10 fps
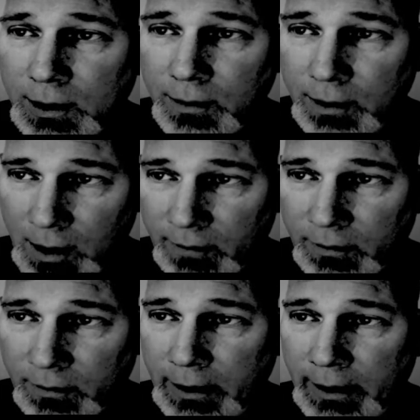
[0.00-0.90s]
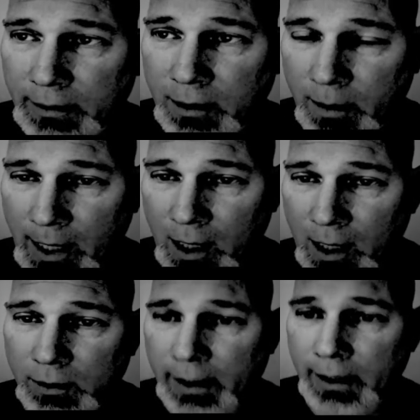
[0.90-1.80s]
the novel, it had come
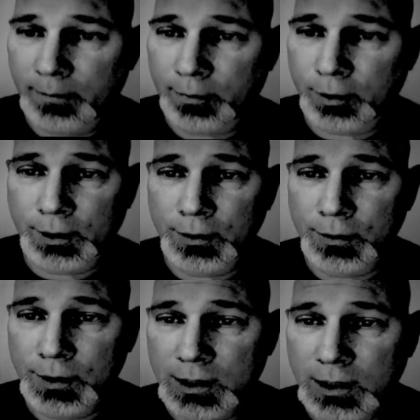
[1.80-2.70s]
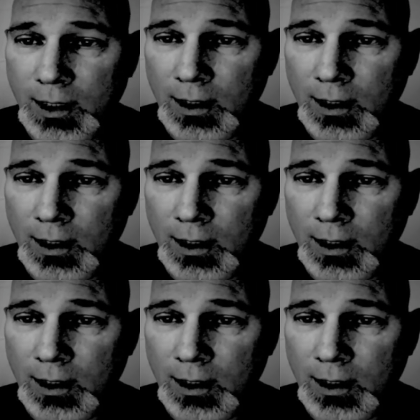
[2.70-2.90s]
out, I had produced